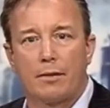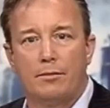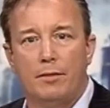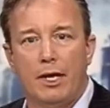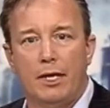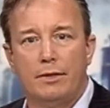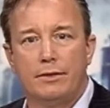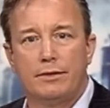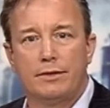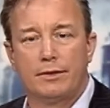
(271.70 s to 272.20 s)

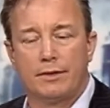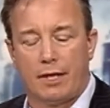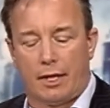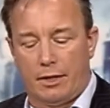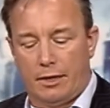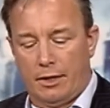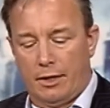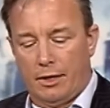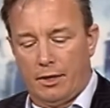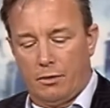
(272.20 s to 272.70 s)
means that
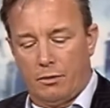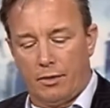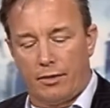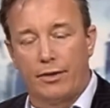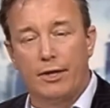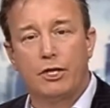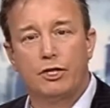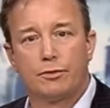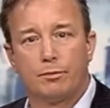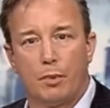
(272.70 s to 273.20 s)
with
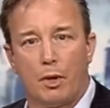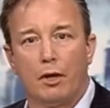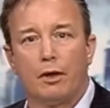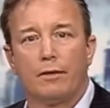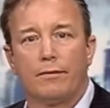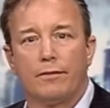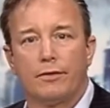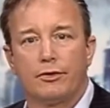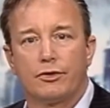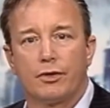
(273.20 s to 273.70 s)
each pull
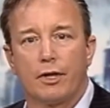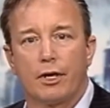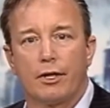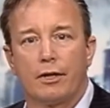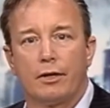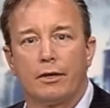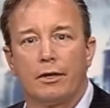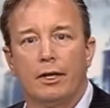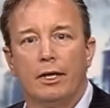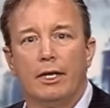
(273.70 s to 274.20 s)
of the
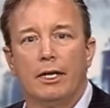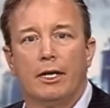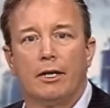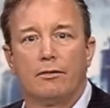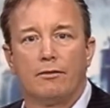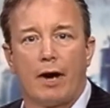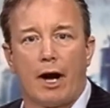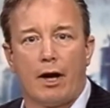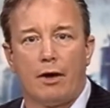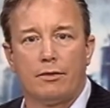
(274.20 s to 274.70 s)
trigger, a
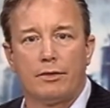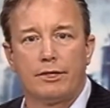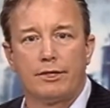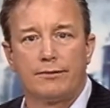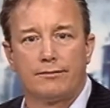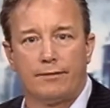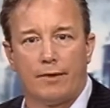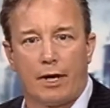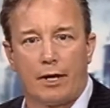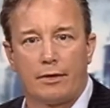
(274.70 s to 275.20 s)
round is
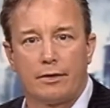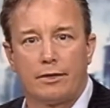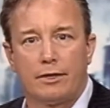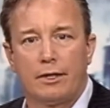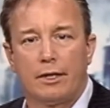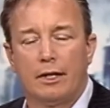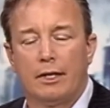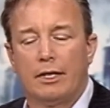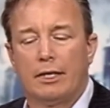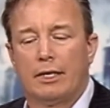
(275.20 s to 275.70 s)
fired.
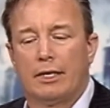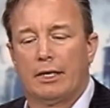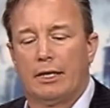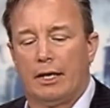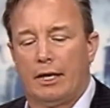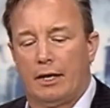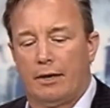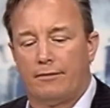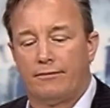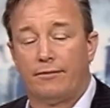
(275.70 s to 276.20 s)

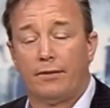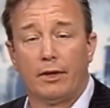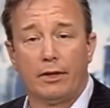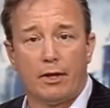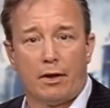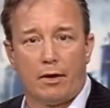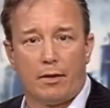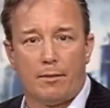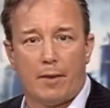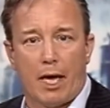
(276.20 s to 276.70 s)
Fully
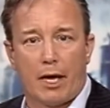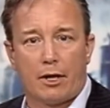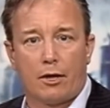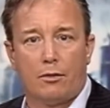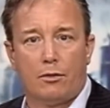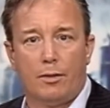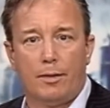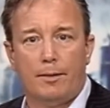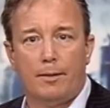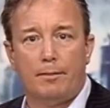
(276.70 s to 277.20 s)

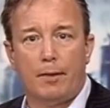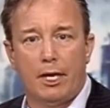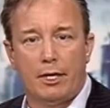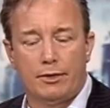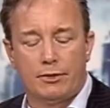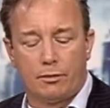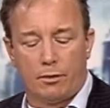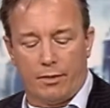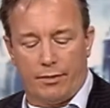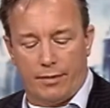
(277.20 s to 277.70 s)
automatic
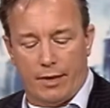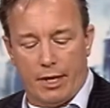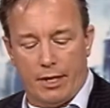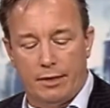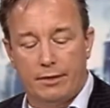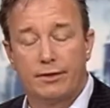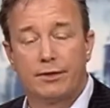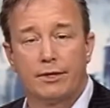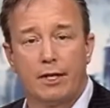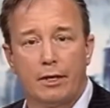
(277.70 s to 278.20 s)
means with a
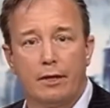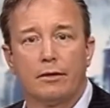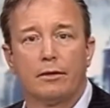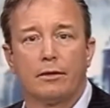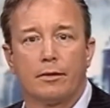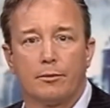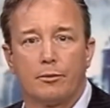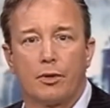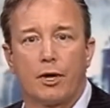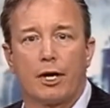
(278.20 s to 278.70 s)

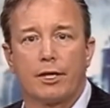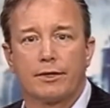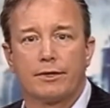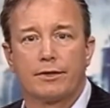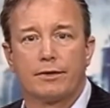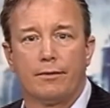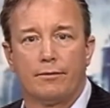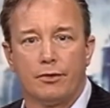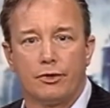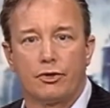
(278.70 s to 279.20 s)
singular press
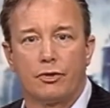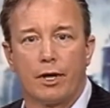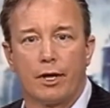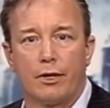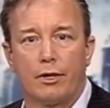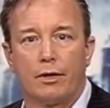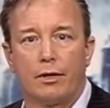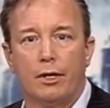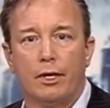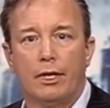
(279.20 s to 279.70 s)
of the
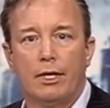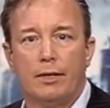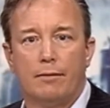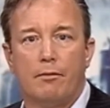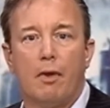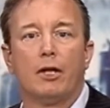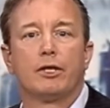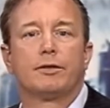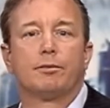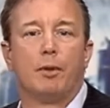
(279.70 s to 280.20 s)
trigger,
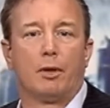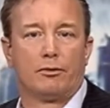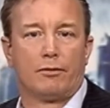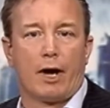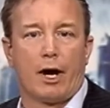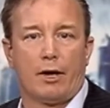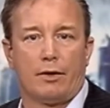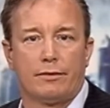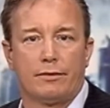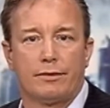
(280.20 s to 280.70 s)
multiple
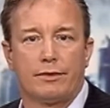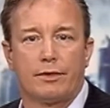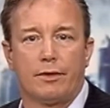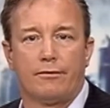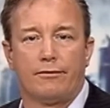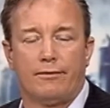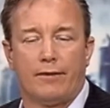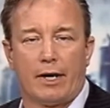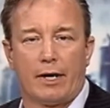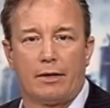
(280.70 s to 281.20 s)
rounds are
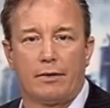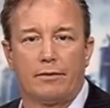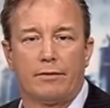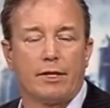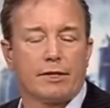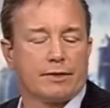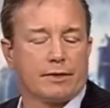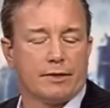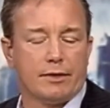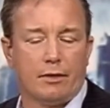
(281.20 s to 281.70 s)
fired.
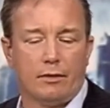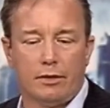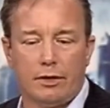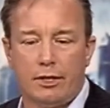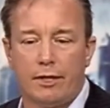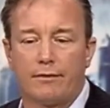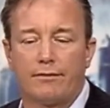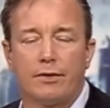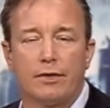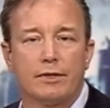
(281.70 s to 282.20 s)
That's the only
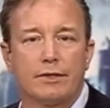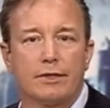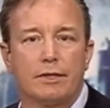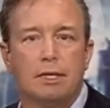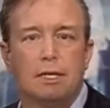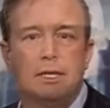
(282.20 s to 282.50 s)
difference.